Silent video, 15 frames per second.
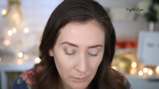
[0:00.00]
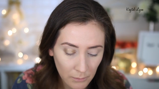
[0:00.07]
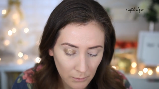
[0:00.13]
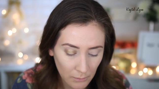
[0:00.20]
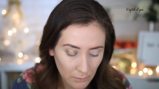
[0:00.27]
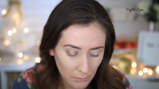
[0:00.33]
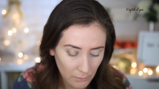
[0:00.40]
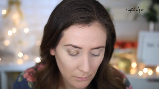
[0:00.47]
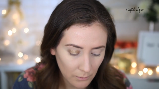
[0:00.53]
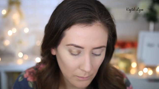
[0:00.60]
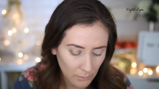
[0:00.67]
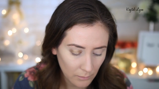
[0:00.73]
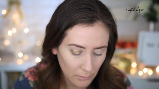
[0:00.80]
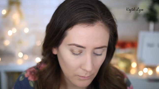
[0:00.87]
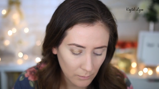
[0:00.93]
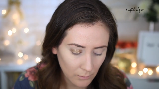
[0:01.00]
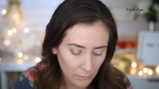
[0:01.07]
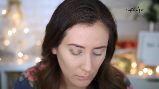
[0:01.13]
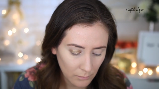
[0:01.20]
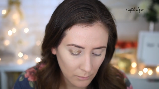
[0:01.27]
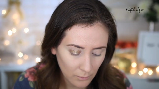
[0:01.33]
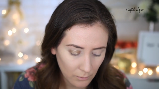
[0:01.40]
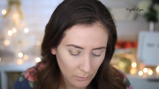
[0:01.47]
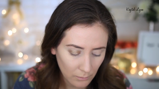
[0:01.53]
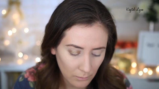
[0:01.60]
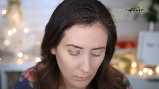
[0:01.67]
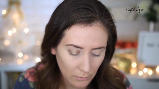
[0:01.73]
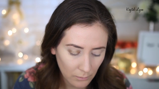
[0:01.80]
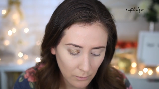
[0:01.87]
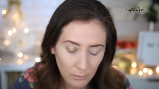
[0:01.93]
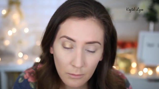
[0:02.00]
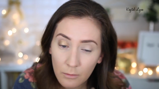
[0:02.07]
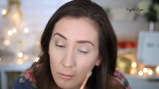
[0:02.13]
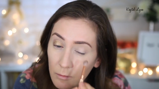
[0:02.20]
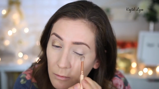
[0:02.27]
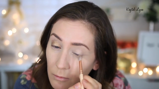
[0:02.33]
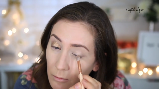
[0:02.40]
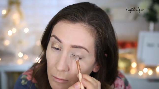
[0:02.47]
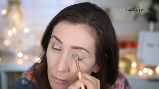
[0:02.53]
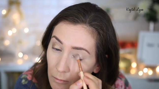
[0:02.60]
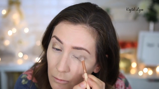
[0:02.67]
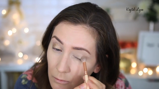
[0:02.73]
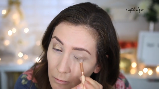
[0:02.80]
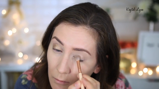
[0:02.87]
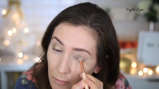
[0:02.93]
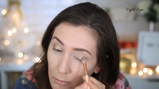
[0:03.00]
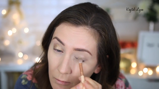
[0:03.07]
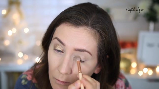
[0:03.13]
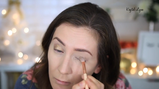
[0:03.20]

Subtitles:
[no speech]